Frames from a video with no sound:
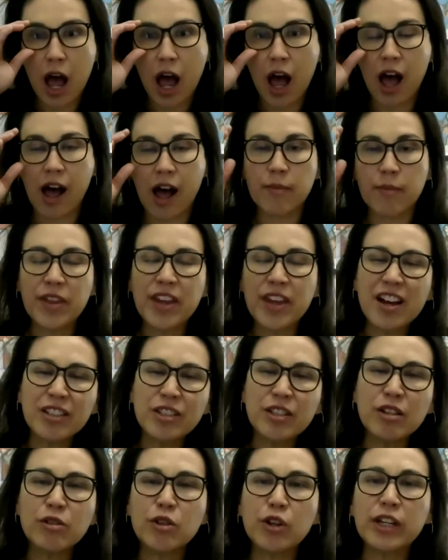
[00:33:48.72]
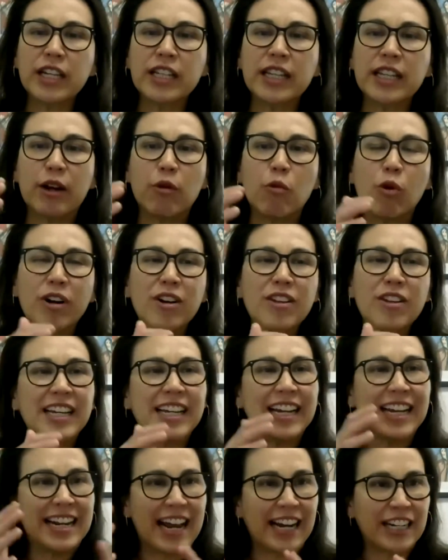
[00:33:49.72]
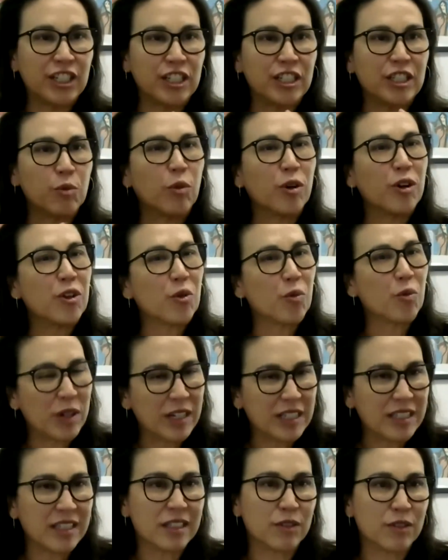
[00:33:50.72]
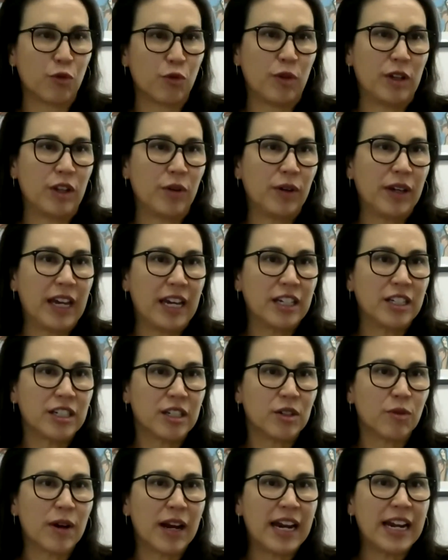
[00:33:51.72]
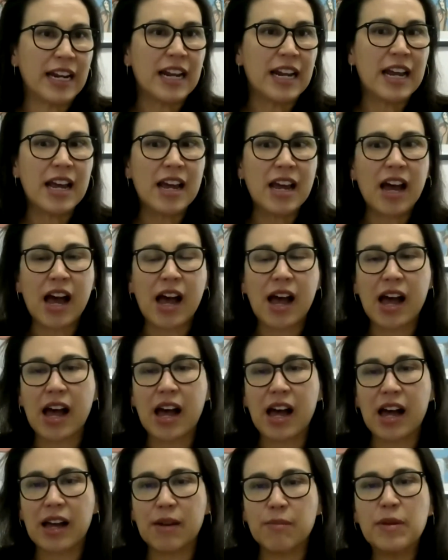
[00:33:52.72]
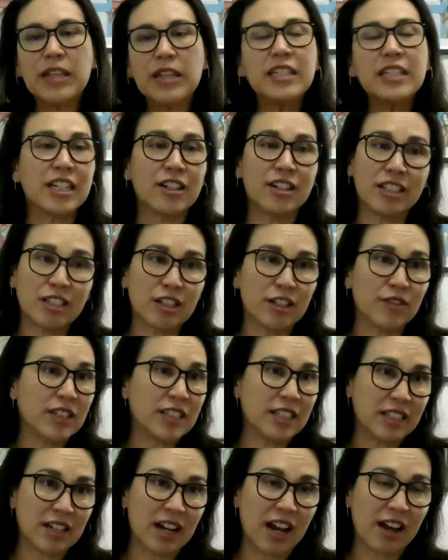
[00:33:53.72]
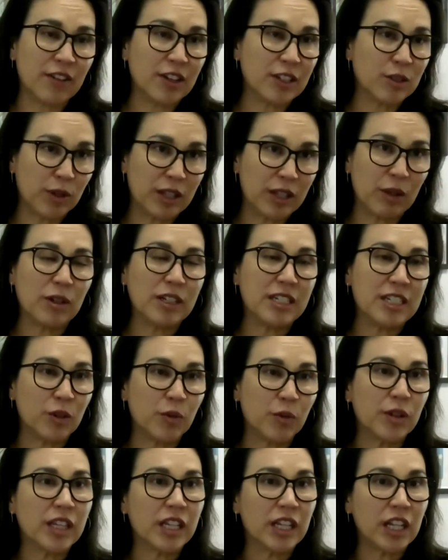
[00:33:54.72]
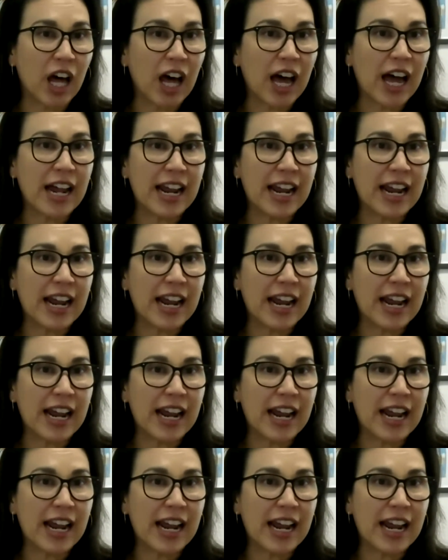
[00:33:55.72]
They also look at, like, what are the connections and what are the reasons for relocation, right? Military service is an obvious one that we deal with a lot.